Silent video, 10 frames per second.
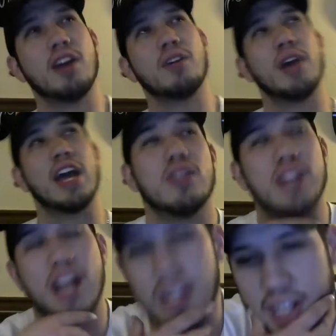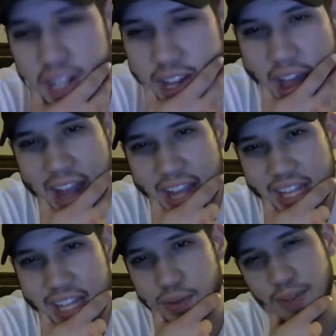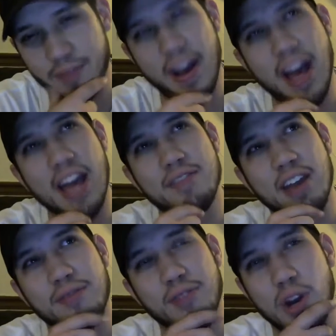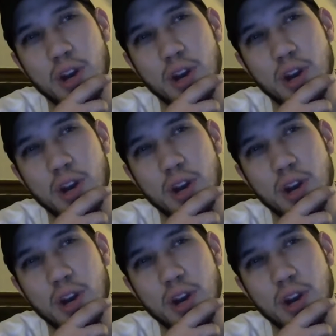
Wait, hold on. I can't. What 5 like Florida